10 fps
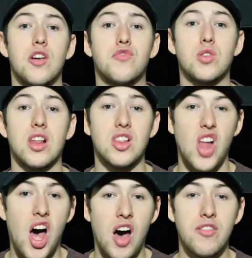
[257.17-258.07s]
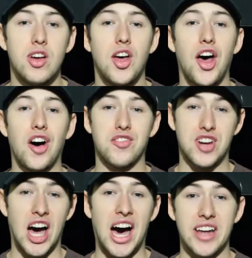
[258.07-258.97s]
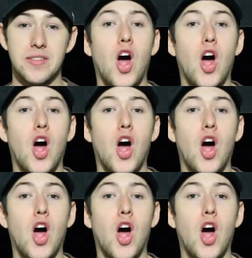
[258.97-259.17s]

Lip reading: for the love of God.